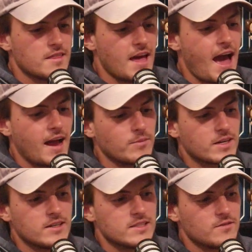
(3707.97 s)
that
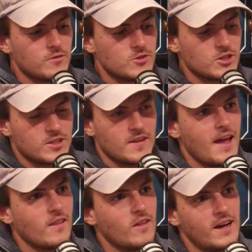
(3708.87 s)
because of just the
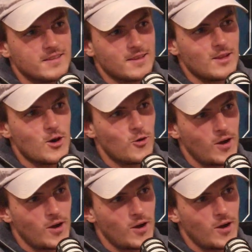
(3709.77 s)
headlines alone.